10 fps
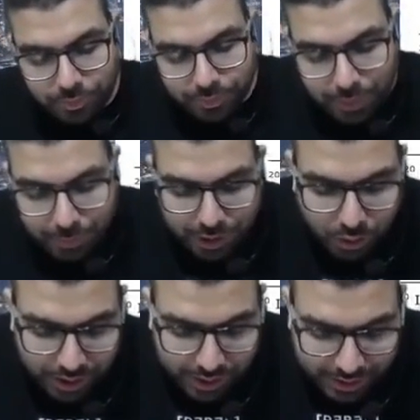Baba, you
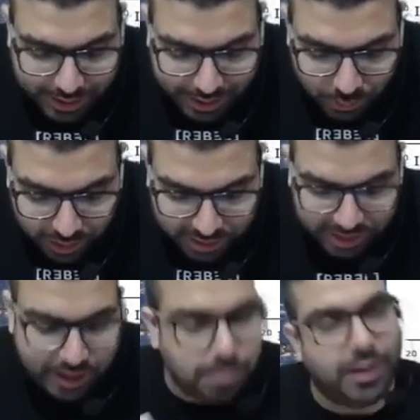can write annual
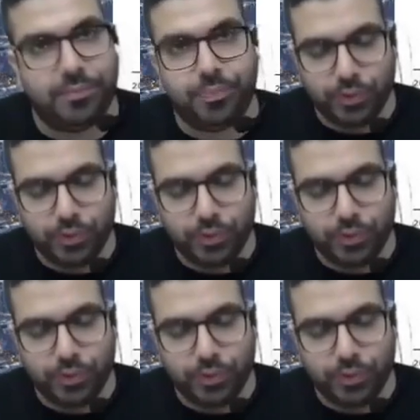statement.